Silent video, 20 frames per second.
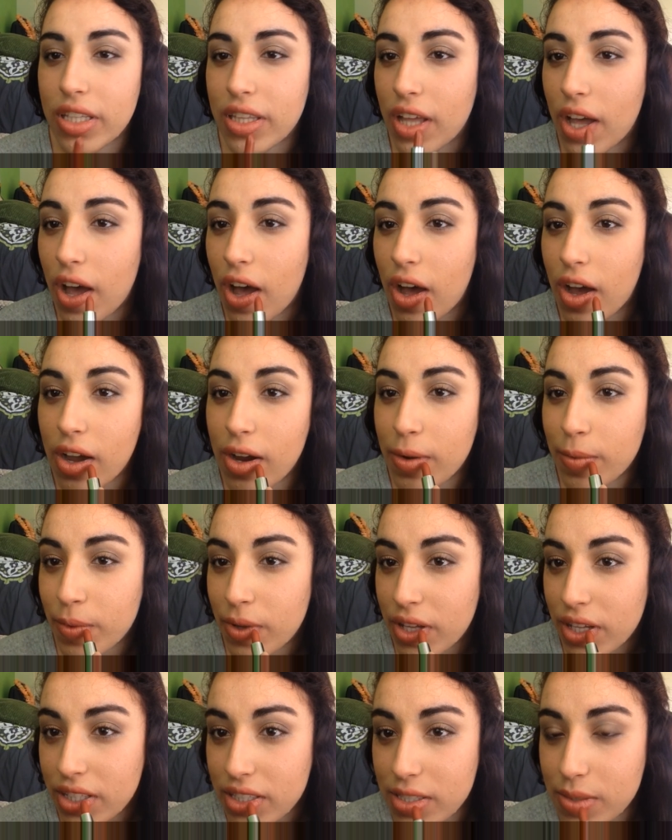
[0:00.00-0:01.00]
The heart
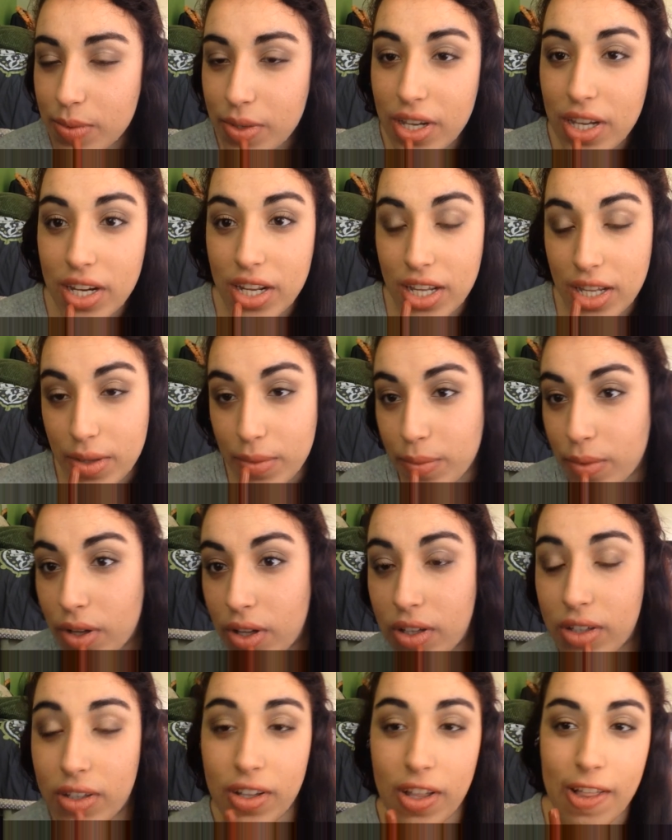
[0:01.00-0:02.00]
wants what it
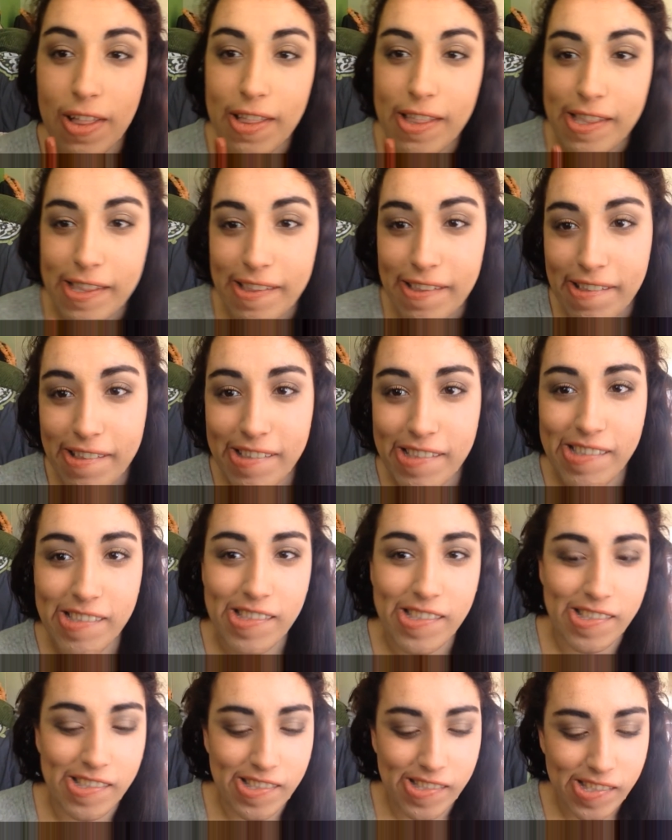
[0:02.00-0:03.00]
wants.
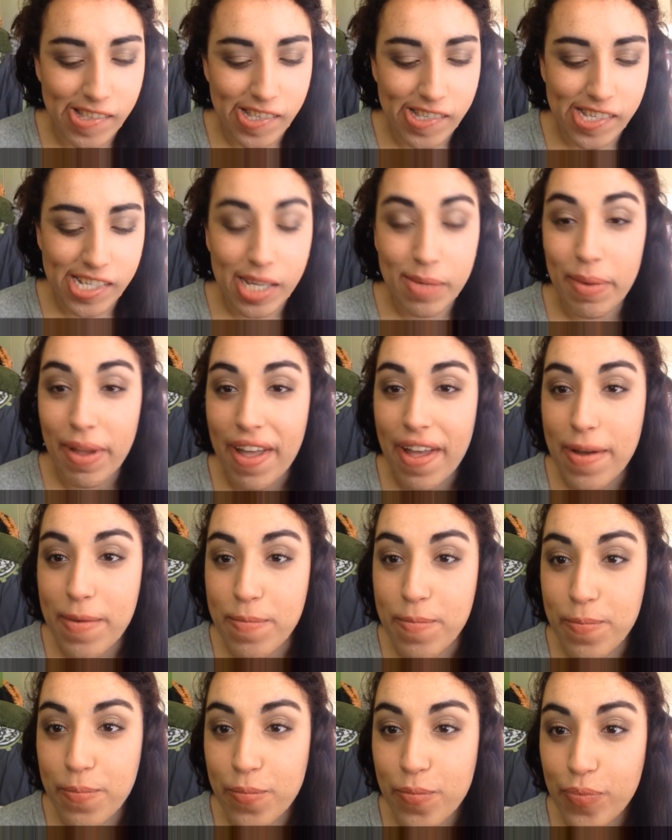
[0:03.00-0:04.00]
It's stuck in my
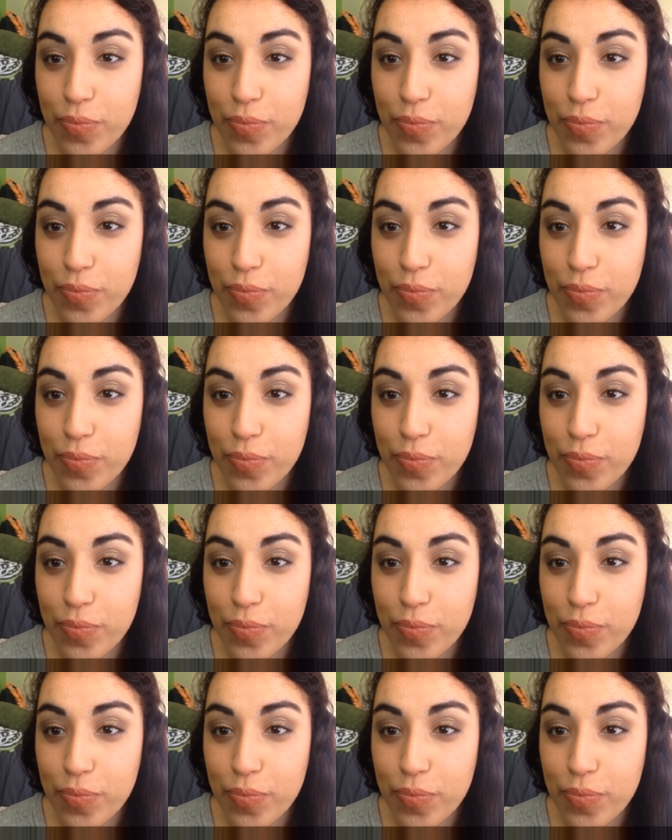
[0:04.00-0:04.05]
head.